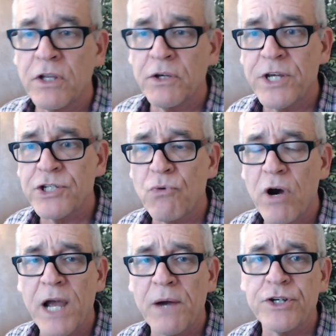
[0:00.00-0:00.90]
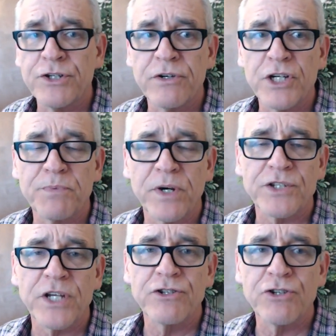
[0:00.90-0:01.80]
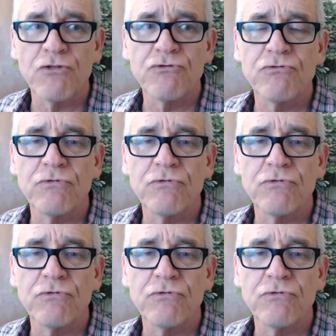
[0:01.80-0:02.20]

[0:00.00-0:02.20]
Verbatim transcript: only reason why I would do it is because I don't